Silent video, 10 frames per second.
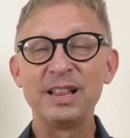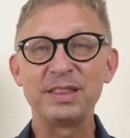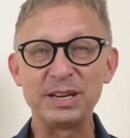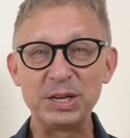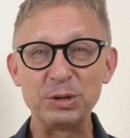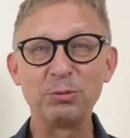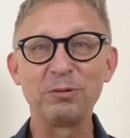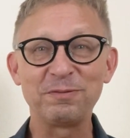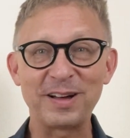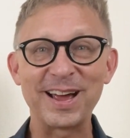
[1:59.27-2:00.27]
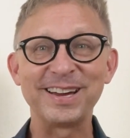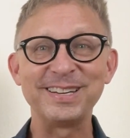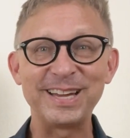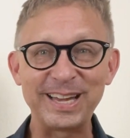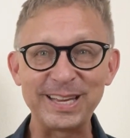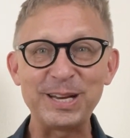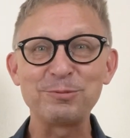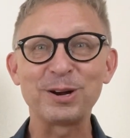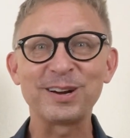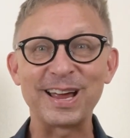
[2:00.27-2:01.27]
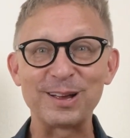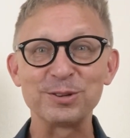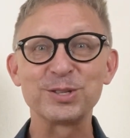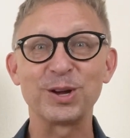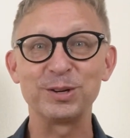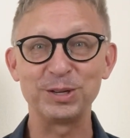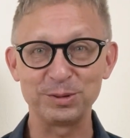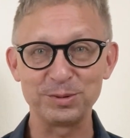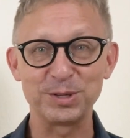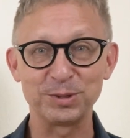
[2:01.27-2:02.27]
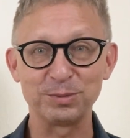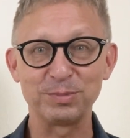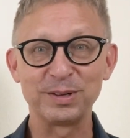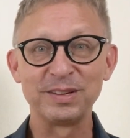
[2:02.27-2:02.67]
than you will find anywhere else on YouTube.